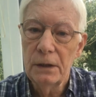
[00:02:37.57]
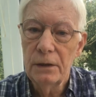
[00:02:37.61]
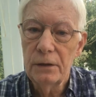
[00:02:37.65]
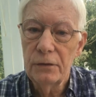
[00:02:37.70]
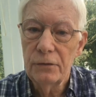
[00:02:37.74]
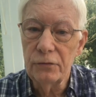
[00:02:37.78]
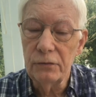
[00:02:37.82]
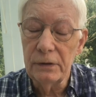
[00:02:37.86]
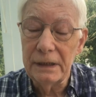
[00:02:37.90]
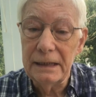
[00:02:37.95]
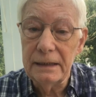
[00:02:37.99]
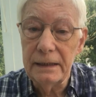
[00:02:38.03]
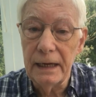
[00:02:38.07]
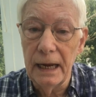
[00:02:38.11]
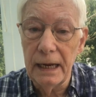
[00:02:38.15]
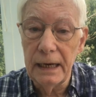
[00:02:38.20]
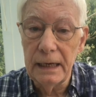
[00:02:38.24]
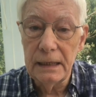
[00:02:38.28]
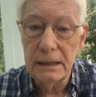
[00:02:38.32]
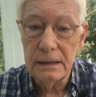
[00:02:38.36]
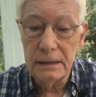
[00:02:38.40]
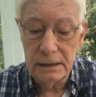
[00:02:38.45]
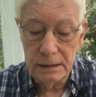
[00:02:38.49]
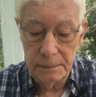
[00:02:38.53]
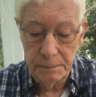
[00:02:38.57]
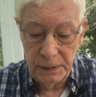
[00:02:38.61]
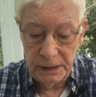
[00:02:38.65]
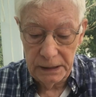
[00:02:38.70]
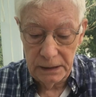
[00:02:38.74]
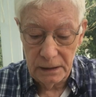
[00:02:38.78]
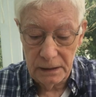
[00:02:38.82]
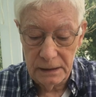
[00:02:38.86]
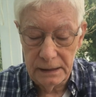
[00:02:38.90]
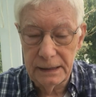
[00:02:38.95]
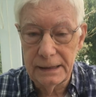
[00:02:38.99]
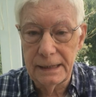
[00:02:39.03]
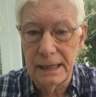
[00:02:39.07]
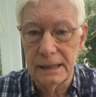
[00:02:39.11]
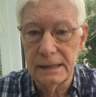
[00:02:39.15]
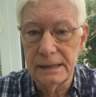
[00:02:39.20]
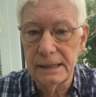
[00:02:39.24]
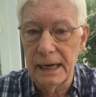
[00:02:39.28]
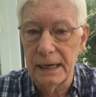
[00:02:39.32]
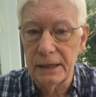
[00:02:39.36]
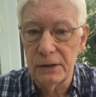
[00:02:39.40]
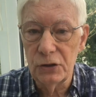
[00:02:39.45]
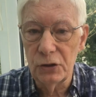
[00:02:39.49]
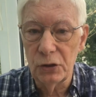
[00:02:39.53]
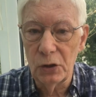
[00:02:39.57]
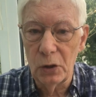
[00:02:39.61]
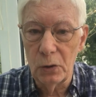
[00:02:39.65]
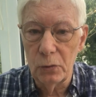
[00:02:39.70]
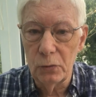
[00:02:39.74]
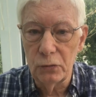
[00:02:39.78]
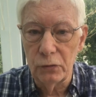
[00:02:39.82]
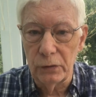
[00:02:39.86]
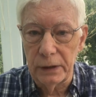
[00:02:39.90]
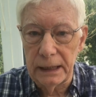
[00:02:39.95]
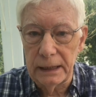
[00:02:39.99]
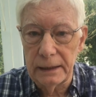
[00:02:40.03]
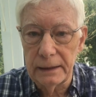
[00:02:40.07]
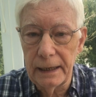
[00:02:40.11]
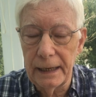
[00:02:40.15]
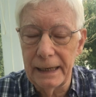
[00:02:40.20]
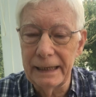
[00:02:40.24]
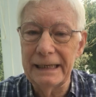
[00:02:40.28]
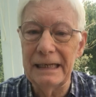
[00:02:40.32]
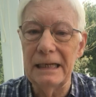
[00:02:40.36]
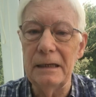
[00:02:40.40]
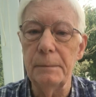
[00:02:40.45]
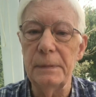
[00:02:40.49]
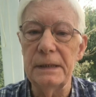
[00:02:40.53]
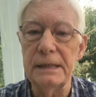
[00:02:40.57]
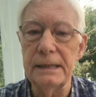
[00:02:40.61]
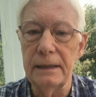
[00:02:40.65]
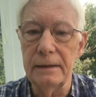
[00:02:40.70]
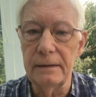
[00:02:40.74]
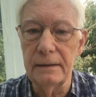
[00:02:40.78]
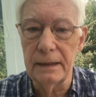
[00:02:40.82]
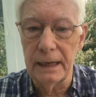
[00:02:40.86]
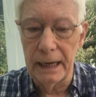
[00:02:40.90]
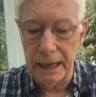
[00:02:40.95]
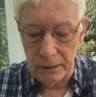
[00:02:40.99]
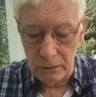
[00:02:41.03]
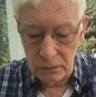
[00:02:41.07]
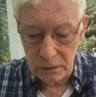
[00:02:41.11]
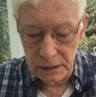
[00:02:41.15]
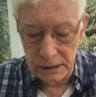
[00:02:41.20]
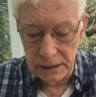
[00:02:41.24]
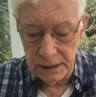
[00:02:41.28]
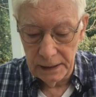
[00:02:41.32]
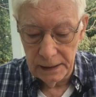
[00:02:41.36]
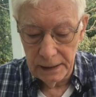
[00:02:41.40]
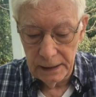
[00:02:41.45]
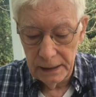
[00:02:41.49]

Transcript: 3 days because it does tend to go green, and I keep it in the house